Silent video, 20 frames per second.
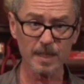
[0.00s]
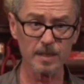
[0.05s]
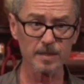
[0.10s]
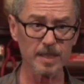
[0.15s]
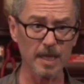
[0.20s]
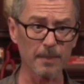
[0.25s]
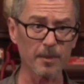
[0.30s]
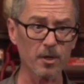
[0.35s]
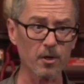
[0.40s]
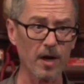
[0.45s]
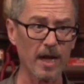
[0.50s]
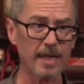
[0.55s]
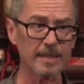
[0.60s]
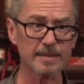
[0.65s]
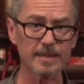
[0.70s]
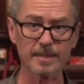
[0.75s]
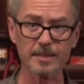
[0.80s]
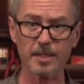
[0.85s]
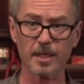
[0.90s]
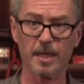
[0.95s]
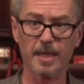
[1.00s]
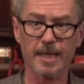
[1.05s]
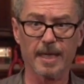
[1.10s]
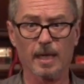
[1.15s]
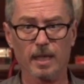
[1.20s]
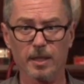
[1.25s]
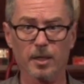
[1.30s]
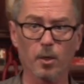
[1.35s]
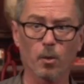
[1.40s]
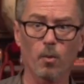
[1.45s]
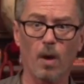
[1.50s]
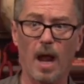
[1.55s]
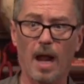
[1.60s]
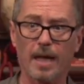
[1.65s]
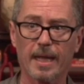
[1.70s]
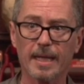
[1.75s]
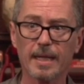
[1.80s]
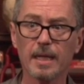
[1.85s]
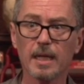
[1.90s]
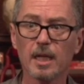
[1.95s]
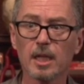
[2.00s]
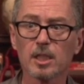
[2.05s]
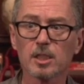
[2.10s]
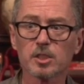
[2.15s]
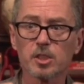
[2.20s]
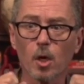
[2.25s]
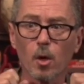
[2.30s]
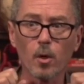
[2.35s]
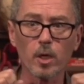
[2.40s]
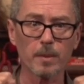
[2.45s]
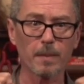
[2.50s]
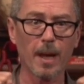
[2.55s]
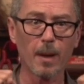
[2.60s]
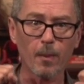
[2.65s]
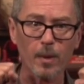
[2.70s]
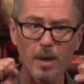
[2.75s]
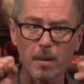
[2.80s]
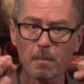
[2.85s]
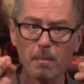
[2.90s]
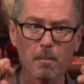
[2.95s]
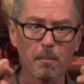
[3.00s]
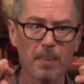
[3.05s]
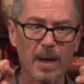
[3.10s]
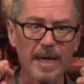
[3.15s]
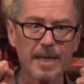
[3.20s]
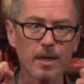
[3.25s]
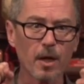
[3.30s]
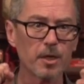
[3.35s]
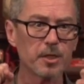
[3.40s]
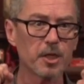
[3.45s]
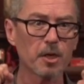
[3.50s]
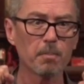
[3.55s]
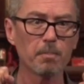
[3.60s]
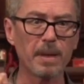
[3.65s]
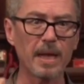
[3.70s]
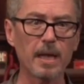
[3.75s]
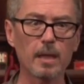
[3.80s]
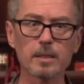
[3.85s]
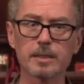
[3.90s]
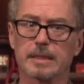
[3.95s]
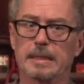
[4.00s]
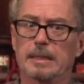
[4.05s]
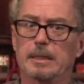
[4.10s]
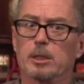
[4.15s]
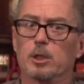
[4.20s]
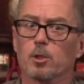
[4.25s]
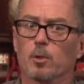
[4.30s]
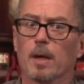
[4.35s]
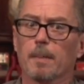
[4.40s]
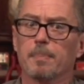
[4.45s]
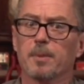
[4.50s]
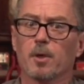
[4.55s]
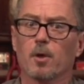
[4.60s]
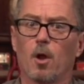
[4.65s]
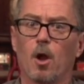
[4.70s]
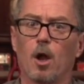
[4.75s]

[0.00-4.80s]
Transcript: Democrats, it's gonna get a little rocky, so you might wanna bite on your belt and grip your